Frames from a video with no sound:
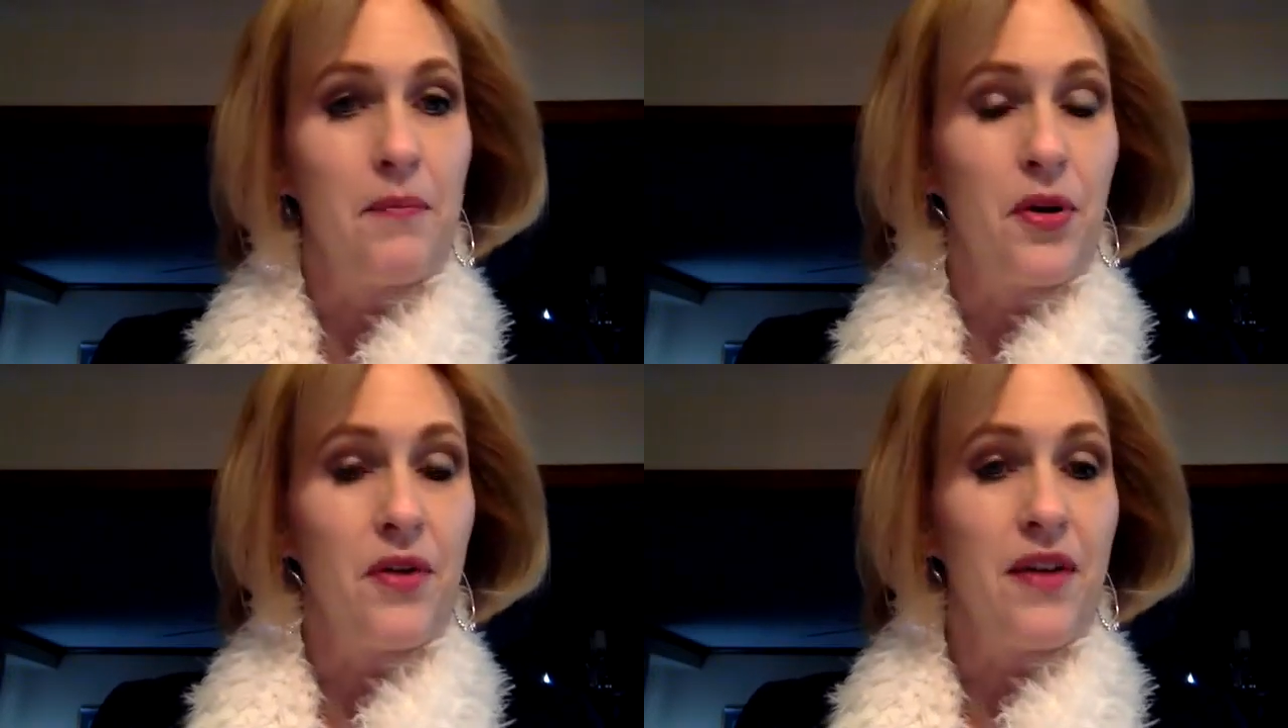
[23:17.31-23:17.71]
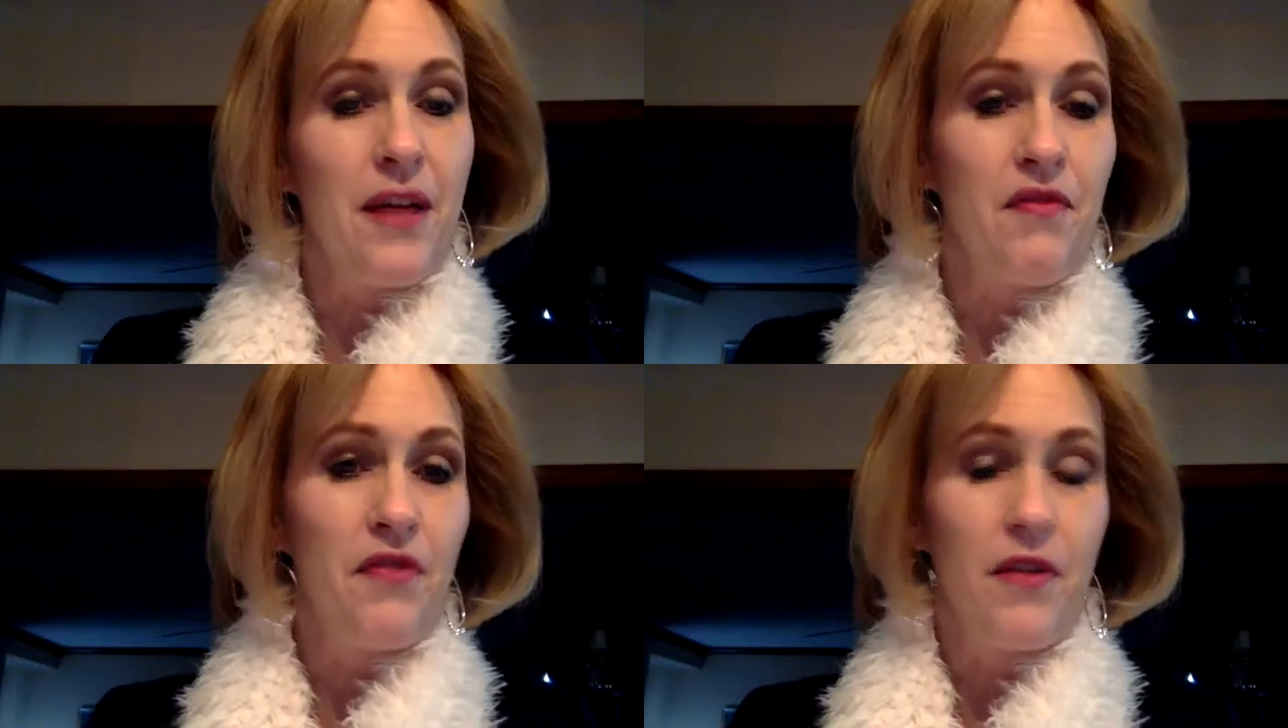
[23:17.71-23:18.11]
put her
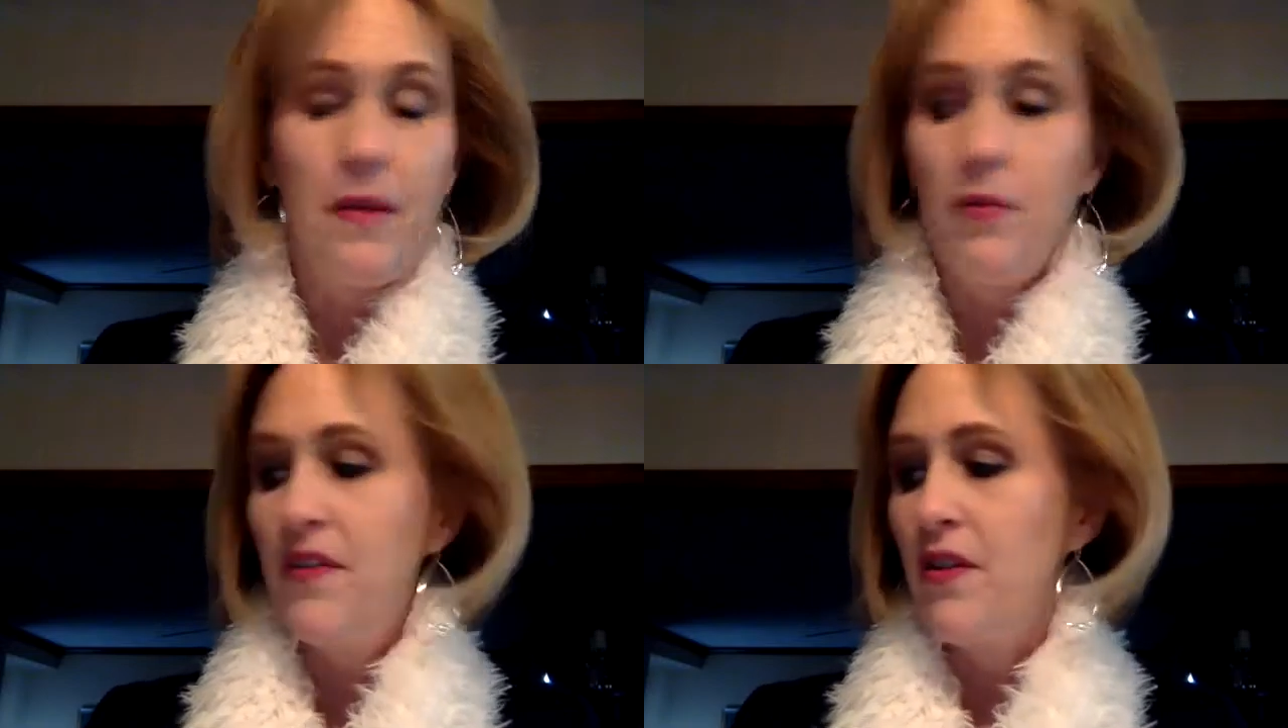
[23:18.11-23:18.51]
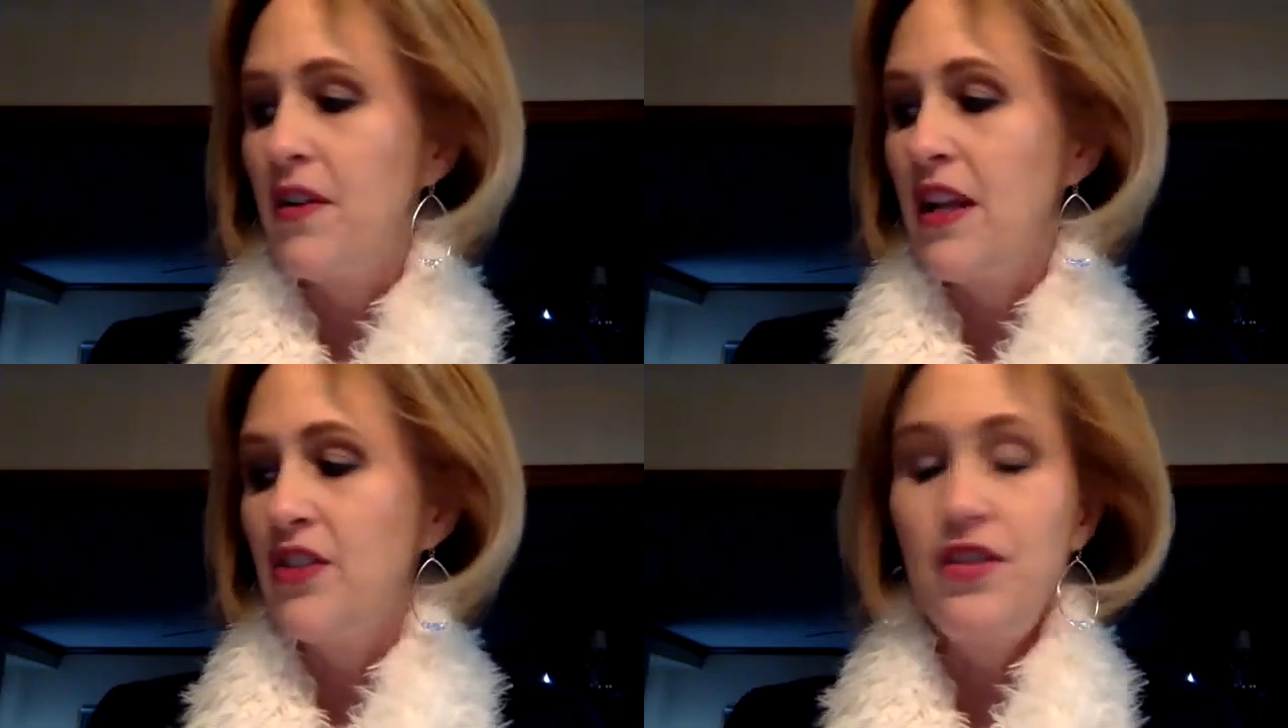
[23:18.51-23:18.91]
name and phone number on there.
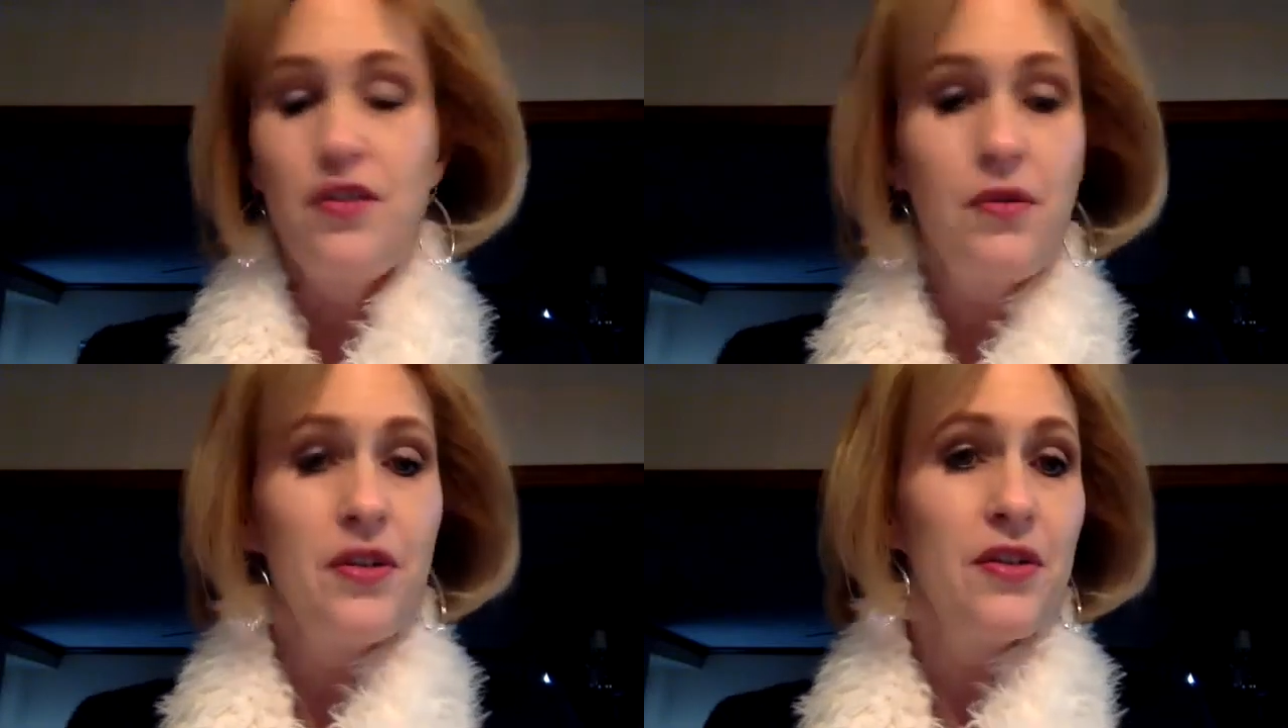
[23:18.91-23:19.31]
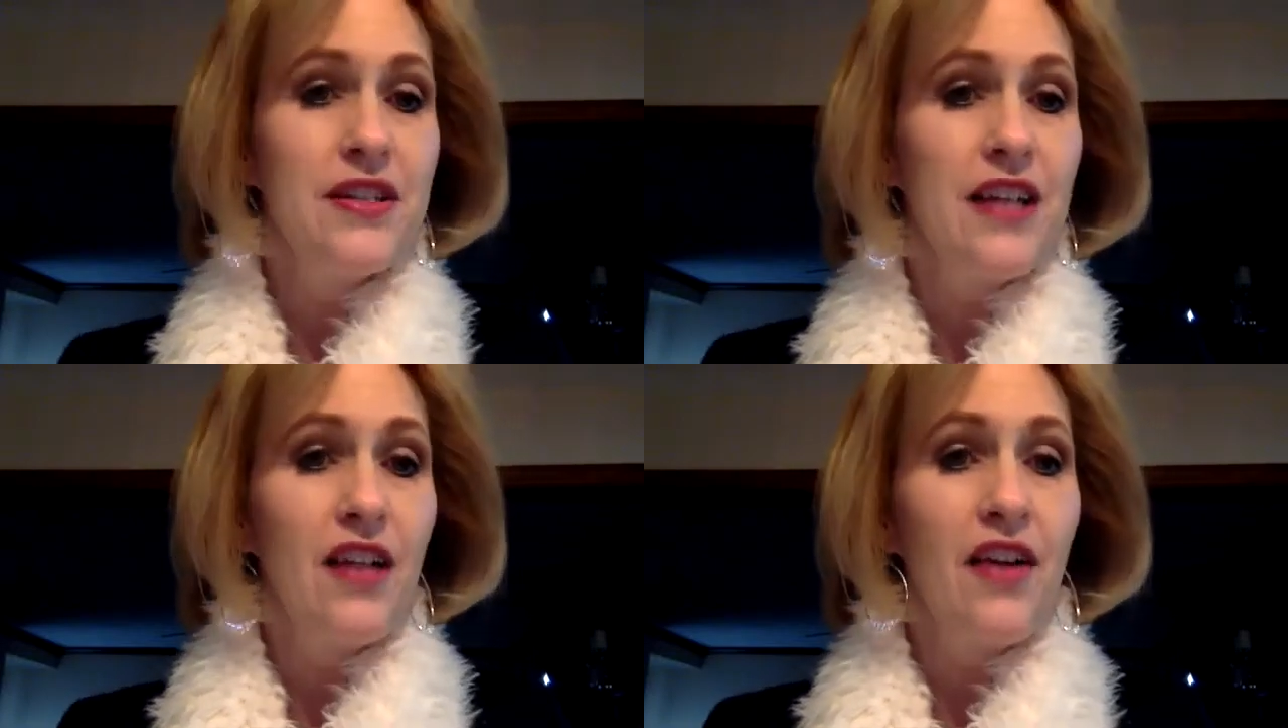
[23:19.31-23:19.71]
And as she's doing it, you
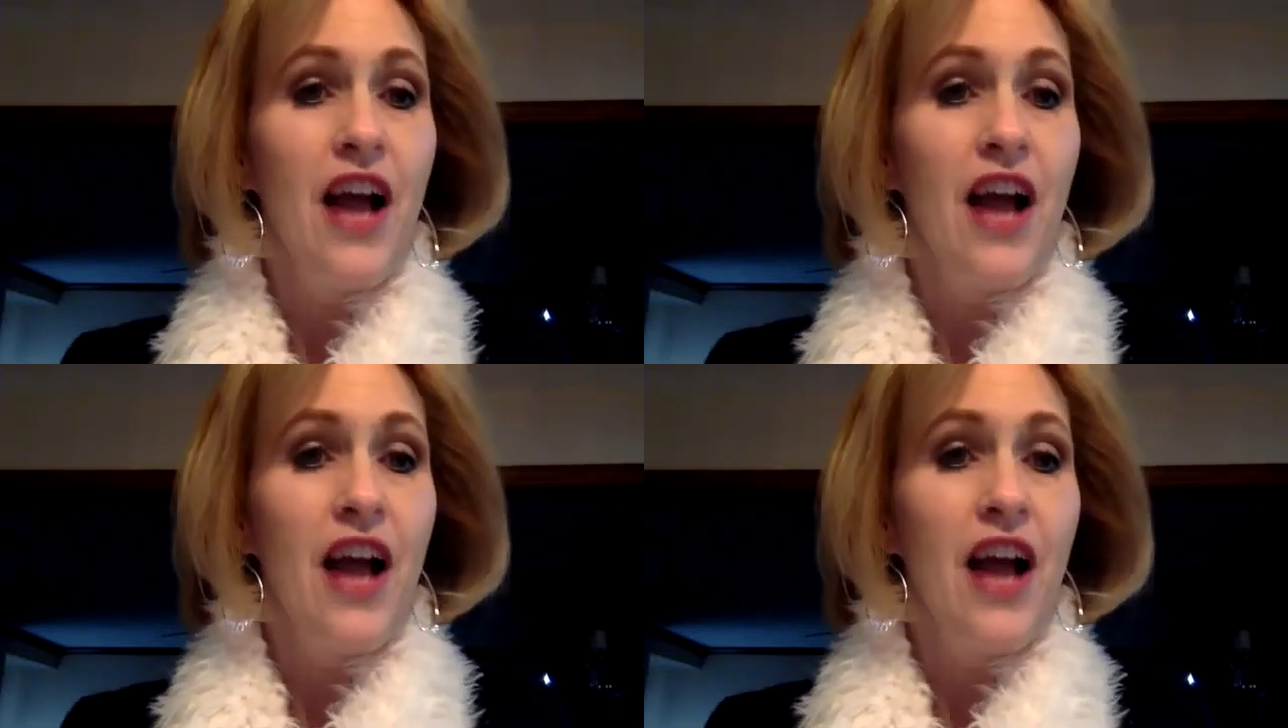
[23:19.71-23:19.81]
can tell her,